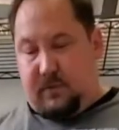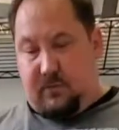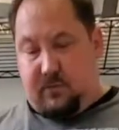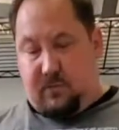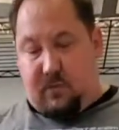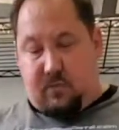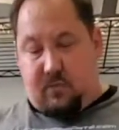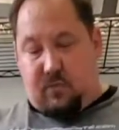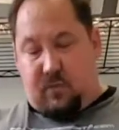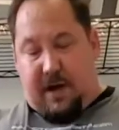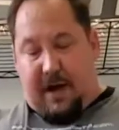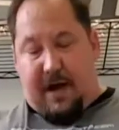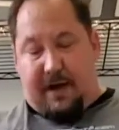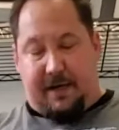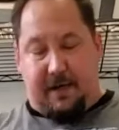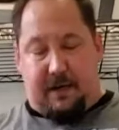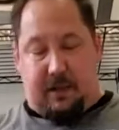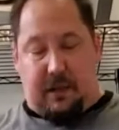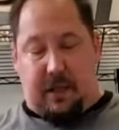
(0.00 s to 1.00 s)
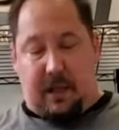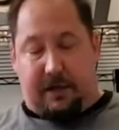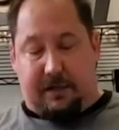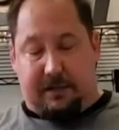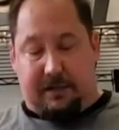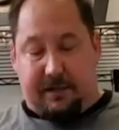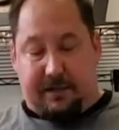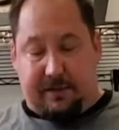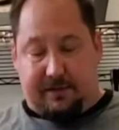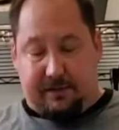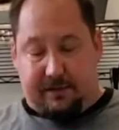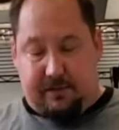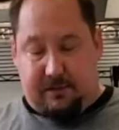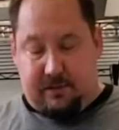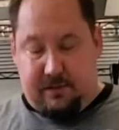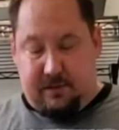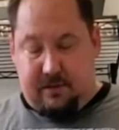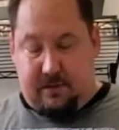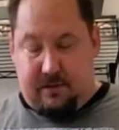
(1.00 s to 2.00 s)
well, how do you clock this?
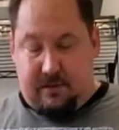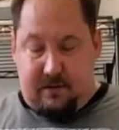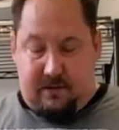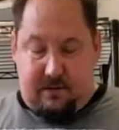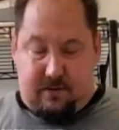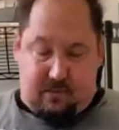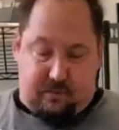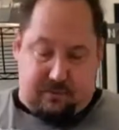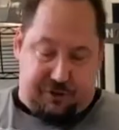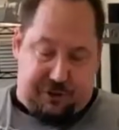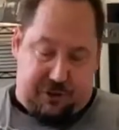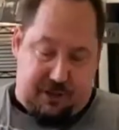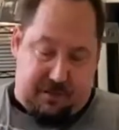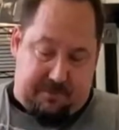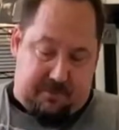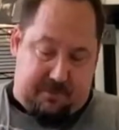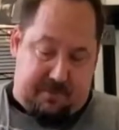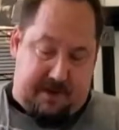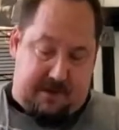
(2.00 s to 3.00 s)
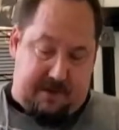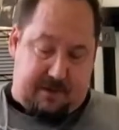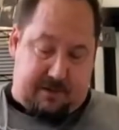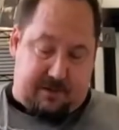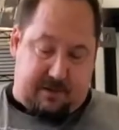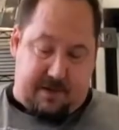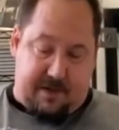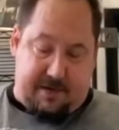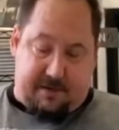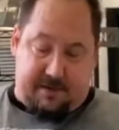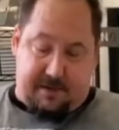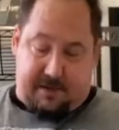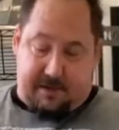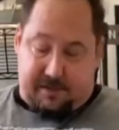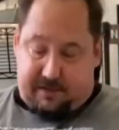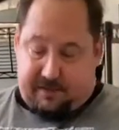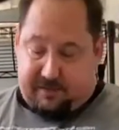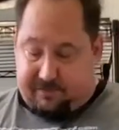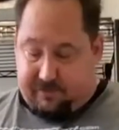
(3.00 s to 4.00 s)
Well, GM's made this nice and
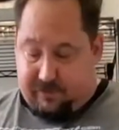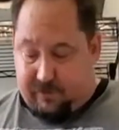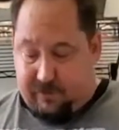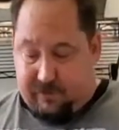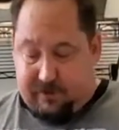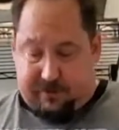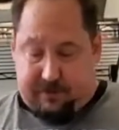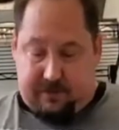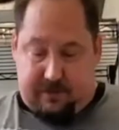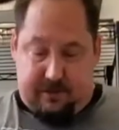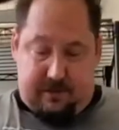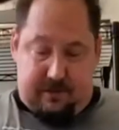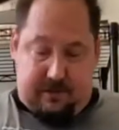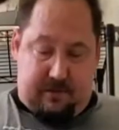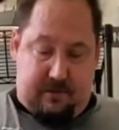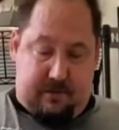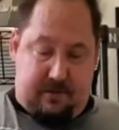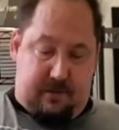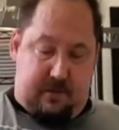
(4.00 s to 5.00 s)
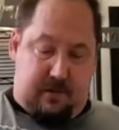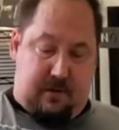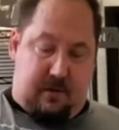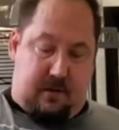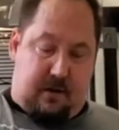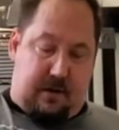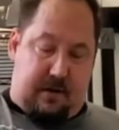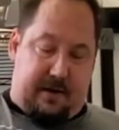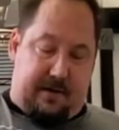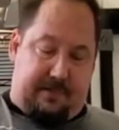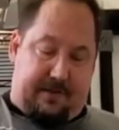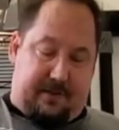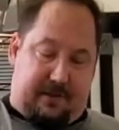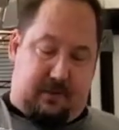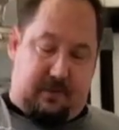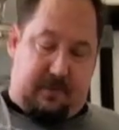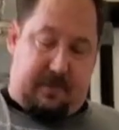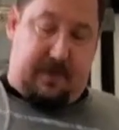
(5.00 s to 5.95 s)
easy for us. On every turbine